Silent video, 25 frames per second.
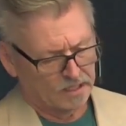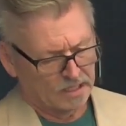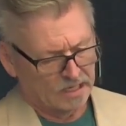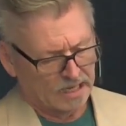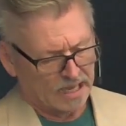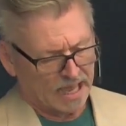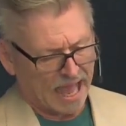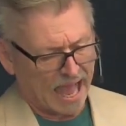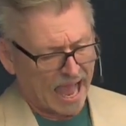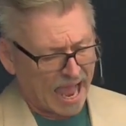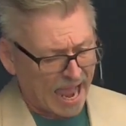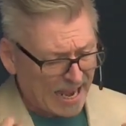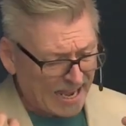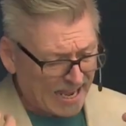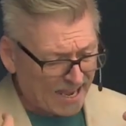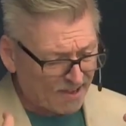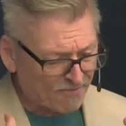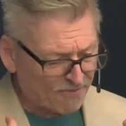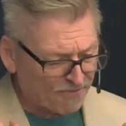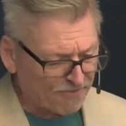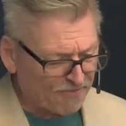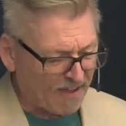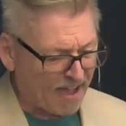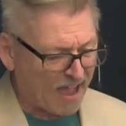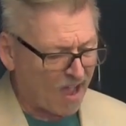I have
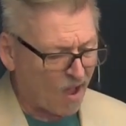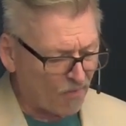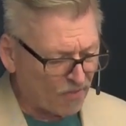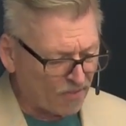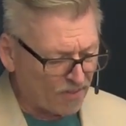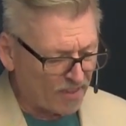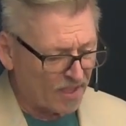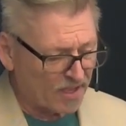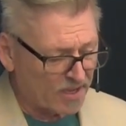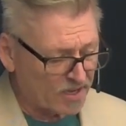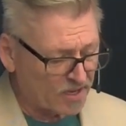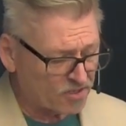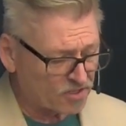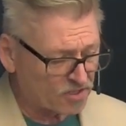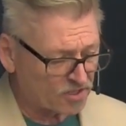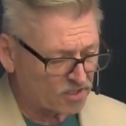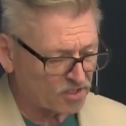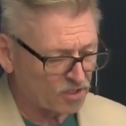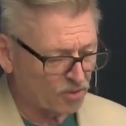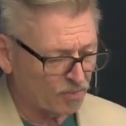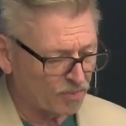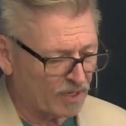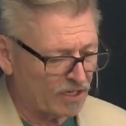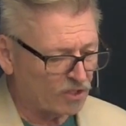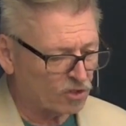found this to
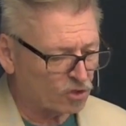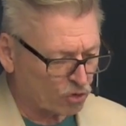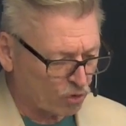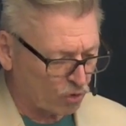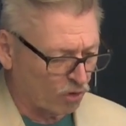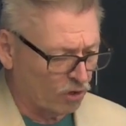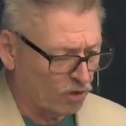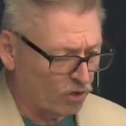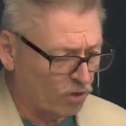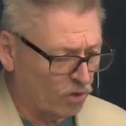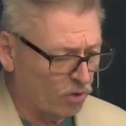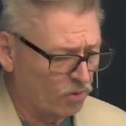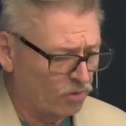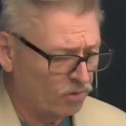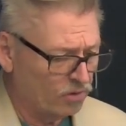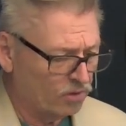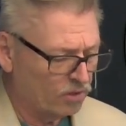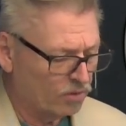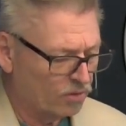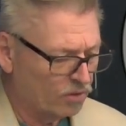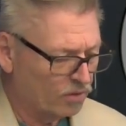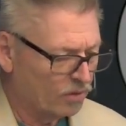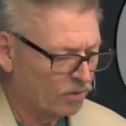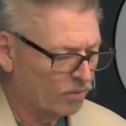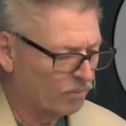be true
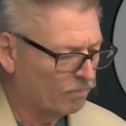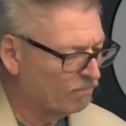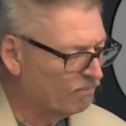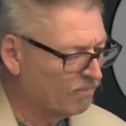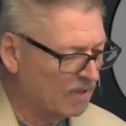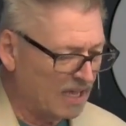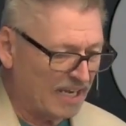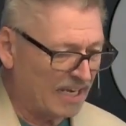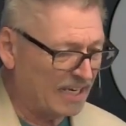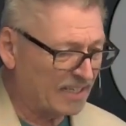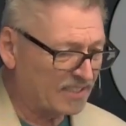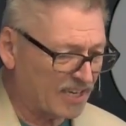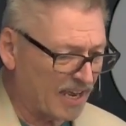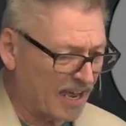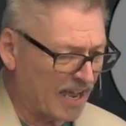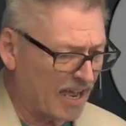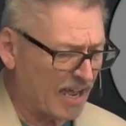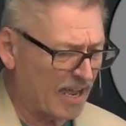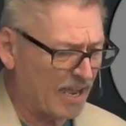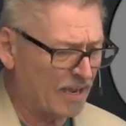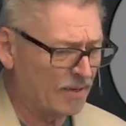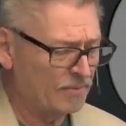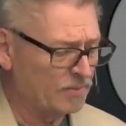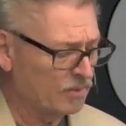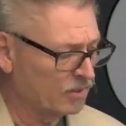many
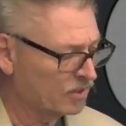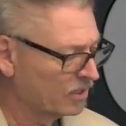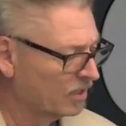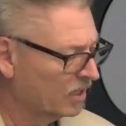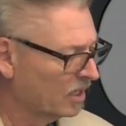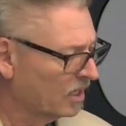times,